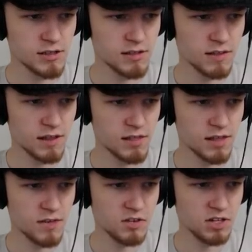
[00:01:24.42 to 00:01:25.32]
So let's
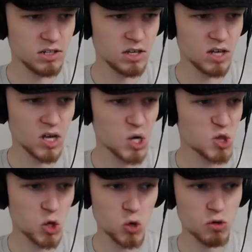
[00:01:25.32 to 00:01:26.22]
give it a look. Are
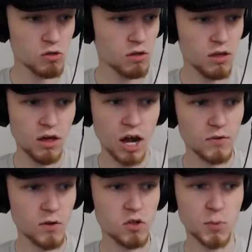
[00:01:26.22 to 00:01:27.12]
those
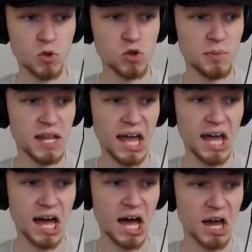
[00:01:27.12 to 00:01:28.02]
are those supposed to be
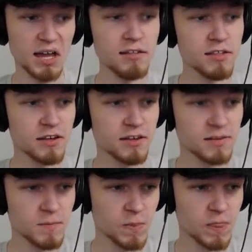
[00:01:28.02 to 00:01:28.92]
like eyes?
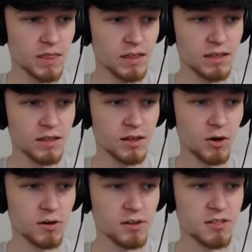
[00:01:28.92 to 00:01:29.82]

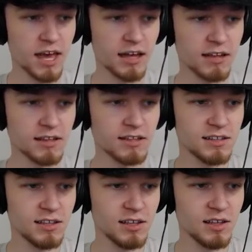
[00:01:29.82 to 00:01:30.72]
Or is that
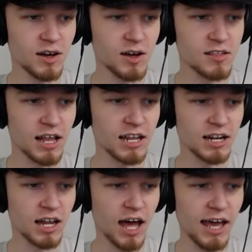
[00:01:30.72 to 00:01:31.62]
is that a
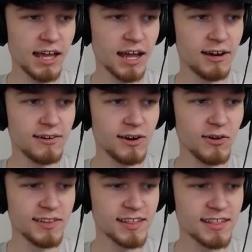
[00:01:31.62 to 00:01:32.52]
little hut? I don't
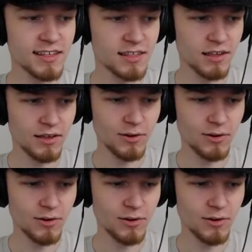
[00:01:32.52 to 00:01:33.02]
know what this is.